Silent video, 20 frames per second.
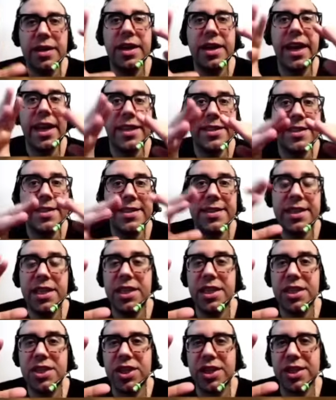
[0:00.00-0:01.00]
A
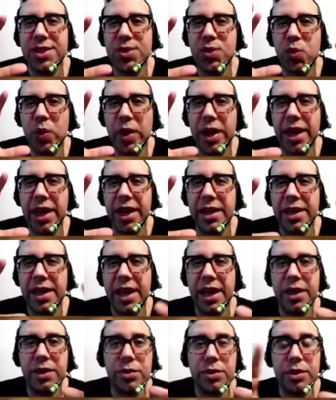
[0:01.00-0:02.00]
siege is when
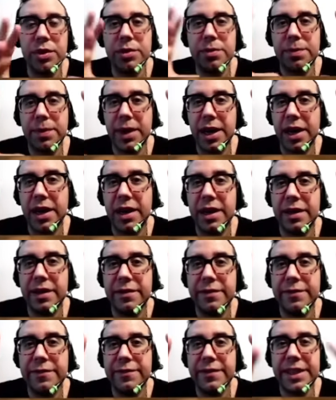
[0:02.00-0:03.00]
a group
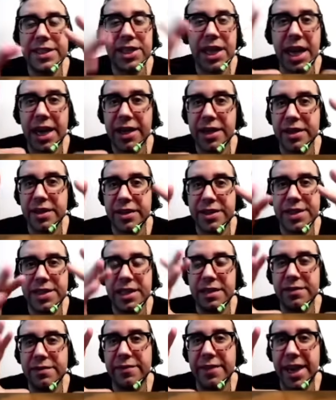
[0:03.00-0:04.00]
of attackers,
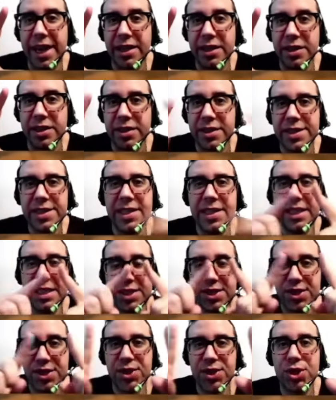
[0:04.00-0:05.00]
invaders,
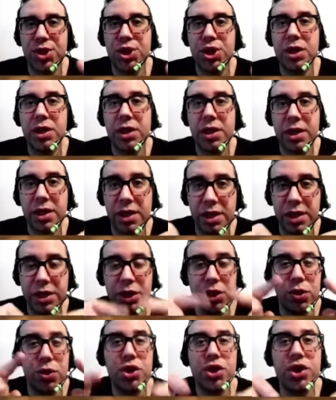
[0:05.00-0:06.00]
encircle
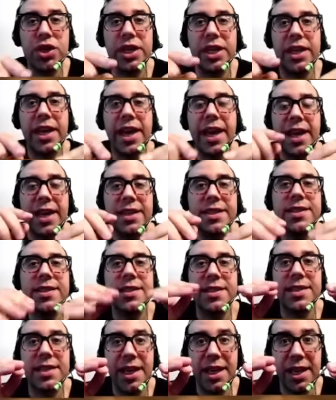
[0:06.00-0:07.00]
usually a
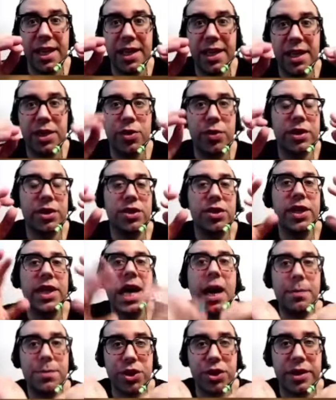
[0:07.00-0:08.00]
city in order to
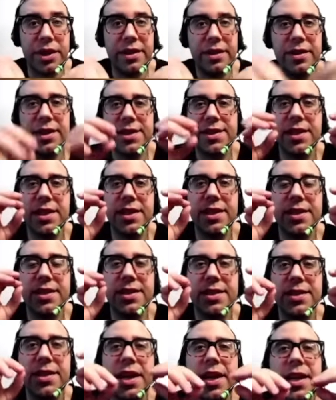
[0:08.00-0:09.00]
capture it. This
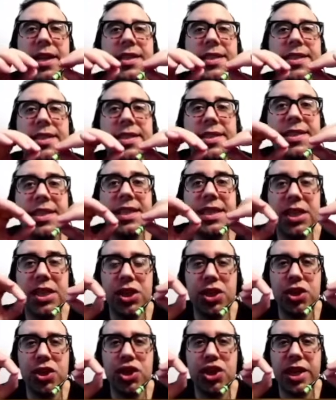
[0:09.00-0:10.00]
is
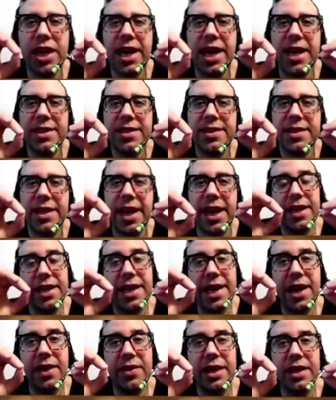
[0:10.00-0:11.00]
siege as a
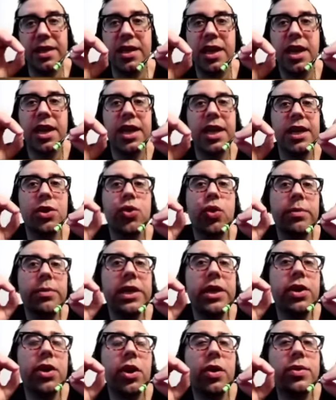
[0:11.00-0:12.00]
noun, and it normally
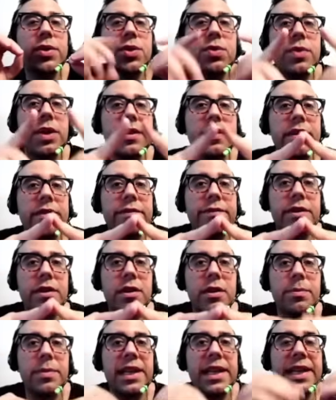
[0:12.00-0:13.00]
goes with the
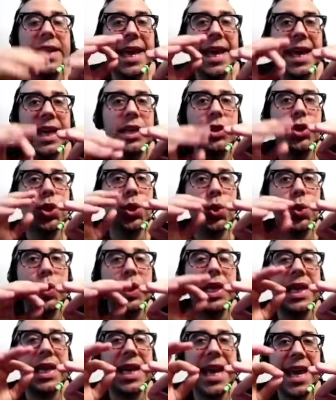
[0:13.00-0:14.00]
verb lay, to
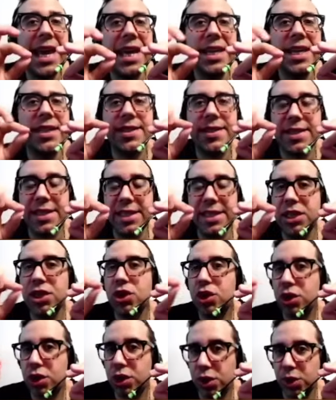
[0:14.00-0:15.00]
lay
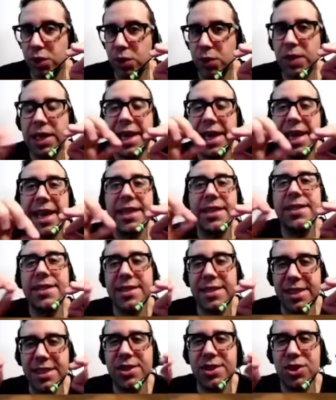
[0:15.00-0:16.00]
siege to, lay
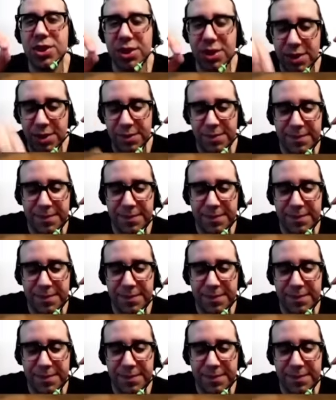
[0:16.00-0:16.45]
siege to.